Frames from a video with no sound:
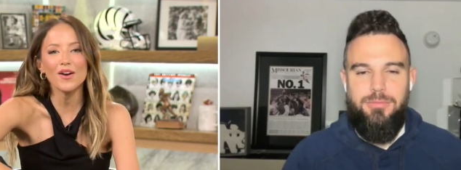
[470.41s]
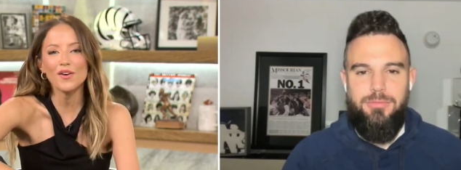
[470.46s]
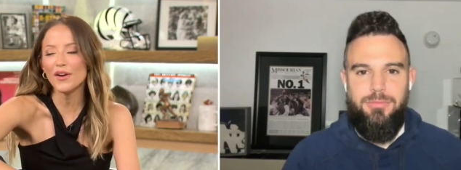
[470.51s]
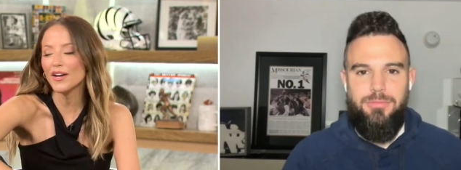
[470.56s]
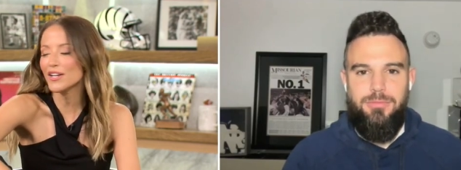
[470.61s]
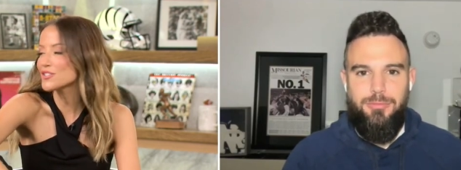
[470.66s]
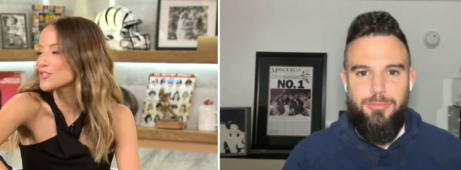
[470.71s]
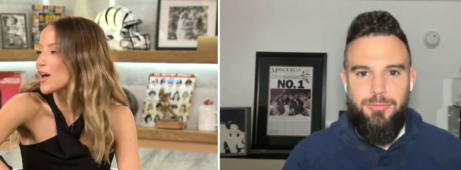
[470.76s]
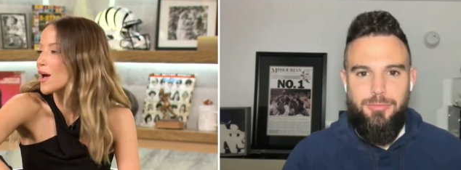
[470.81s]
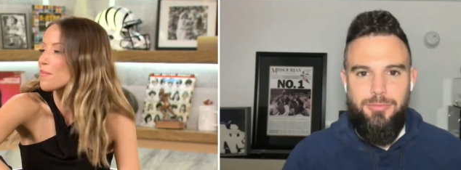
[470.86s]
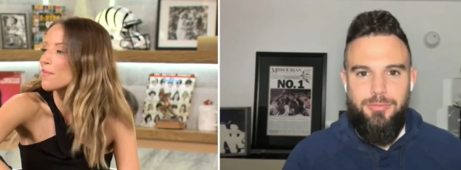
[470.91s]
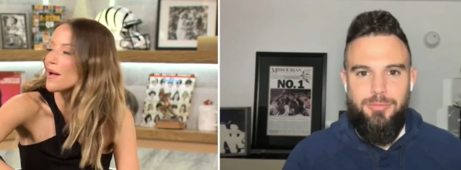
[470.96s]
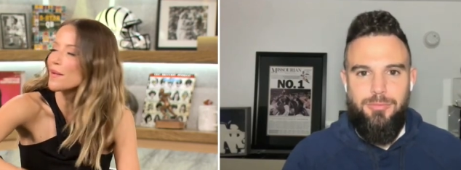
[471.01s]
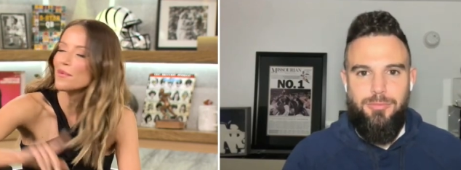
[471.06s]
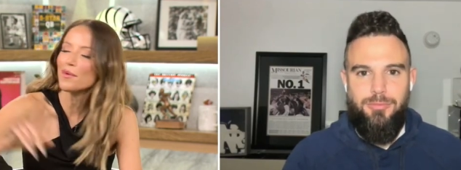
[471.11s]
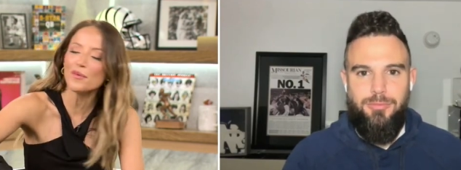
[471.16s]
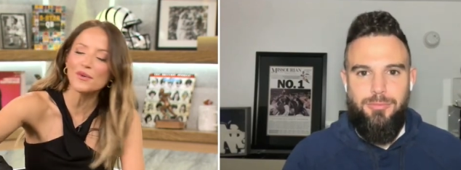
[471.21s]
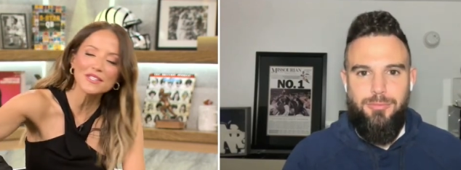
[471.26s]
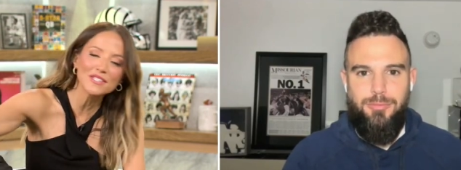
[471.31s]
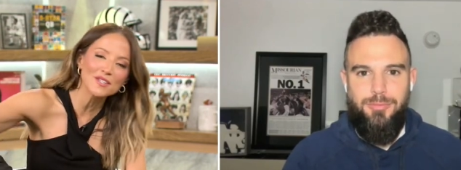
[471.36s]
Speaker 1: Great job
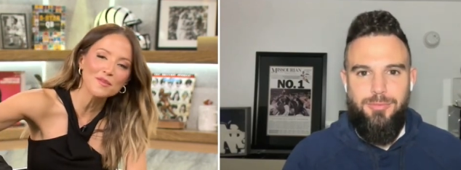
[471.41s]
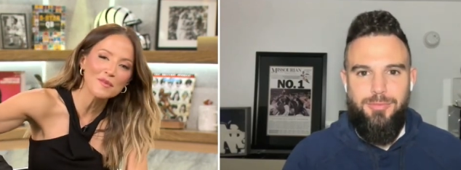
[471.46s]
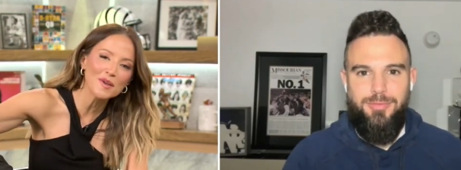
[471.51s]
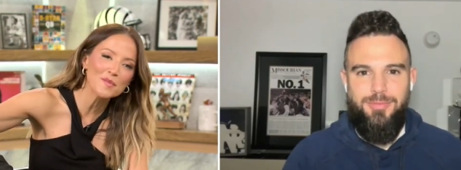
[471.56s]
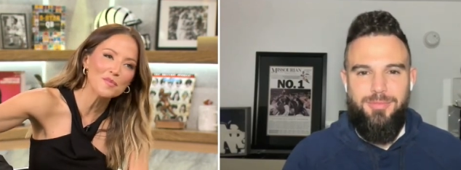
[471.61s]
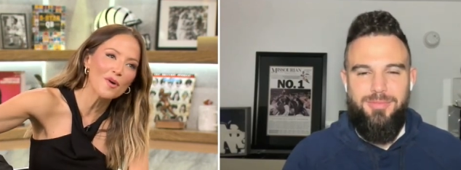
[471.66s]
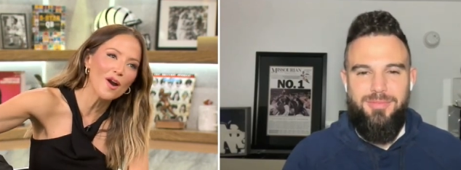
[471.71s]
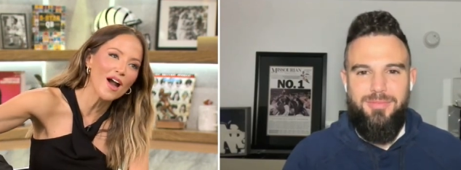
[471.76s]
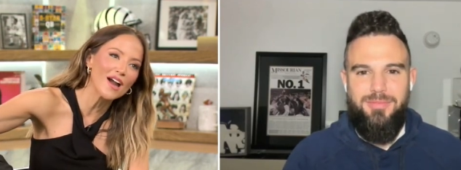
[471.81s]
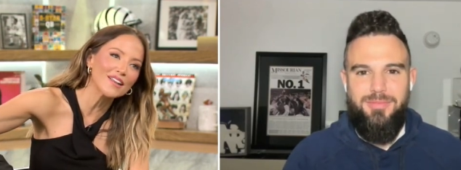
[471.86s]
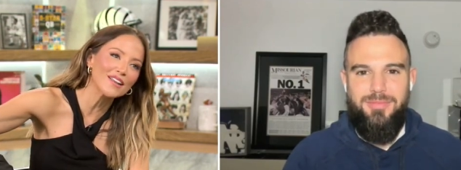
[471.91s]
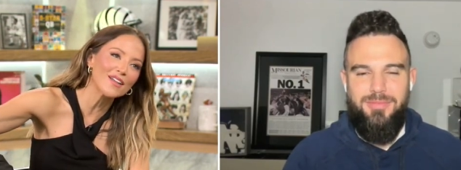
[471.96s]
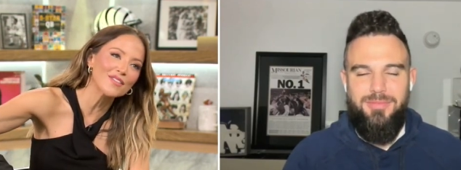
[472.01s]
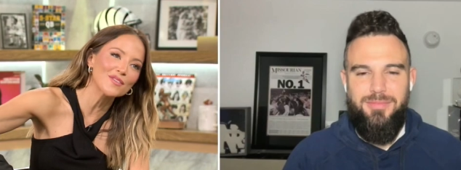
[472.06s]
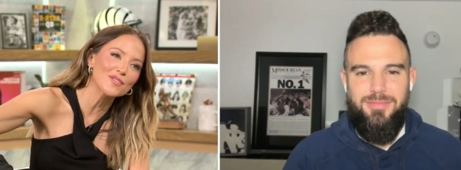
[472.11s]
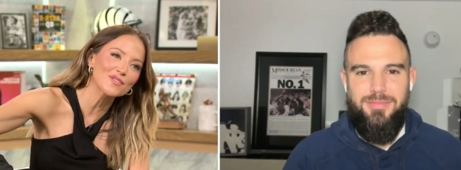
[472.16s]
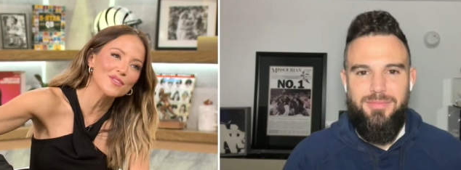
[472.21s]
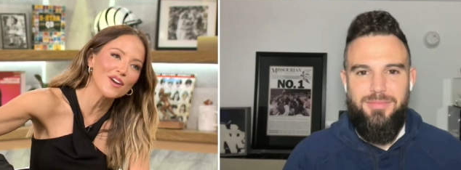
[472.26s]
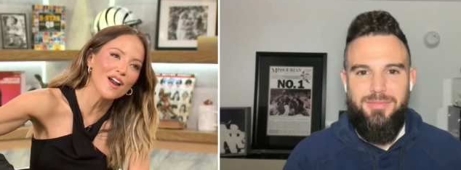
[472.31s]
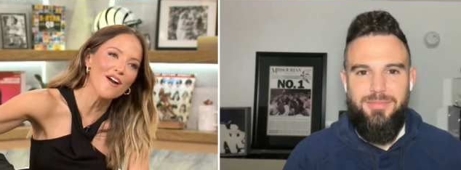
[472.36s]
by Marissa McBride
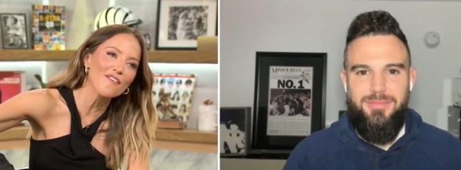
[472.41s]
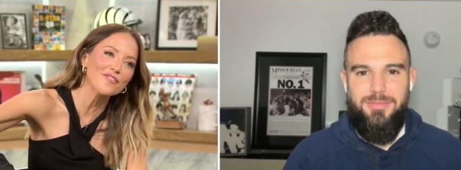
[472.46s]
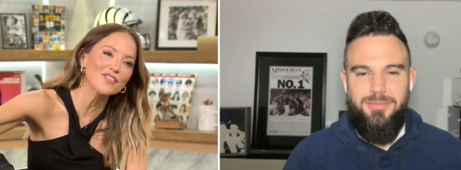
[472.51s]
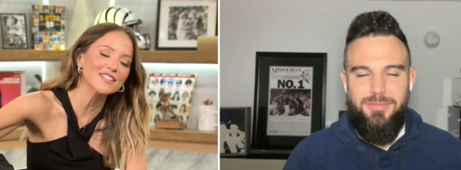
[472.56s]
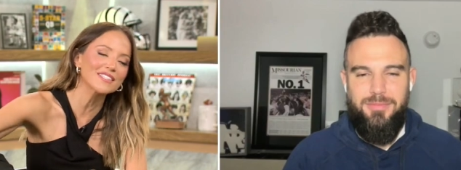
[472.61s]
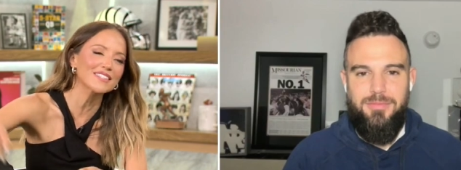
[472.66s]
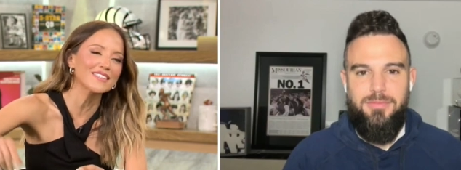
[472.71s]
on those graphics